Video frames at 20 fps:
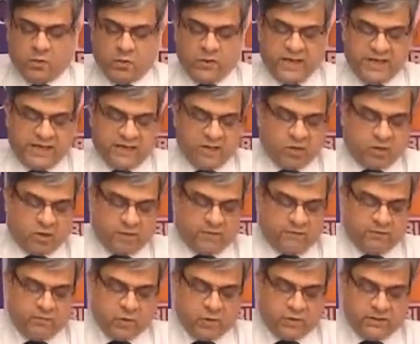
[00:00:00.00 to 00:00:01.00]
We at
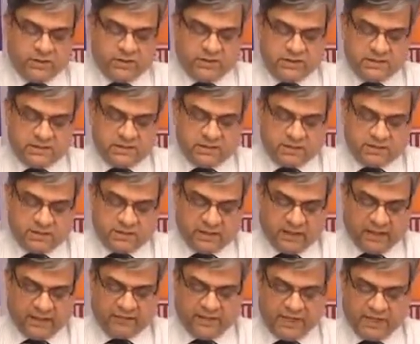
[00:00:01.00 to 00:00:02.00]
Lawkim Godrej
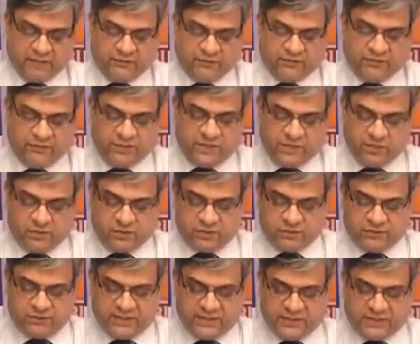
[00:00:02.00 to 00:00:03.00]
have had 50
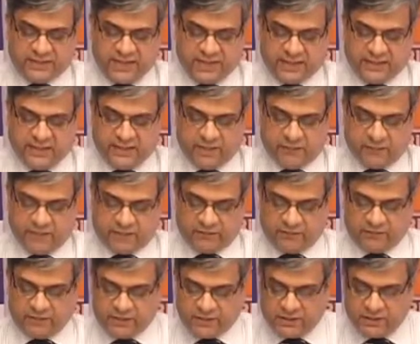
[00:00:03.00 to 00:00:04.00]
years of designing and
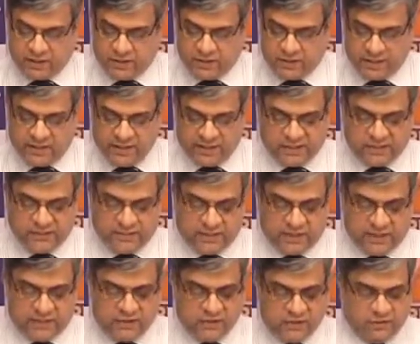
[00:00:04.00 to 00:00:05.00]
manufacture
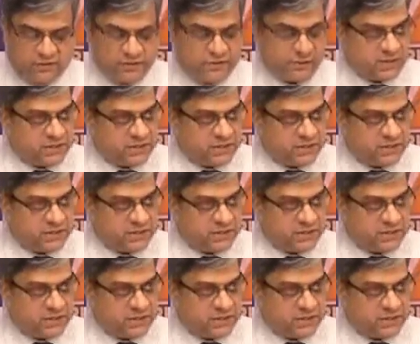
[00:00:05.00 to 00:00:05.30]
experience of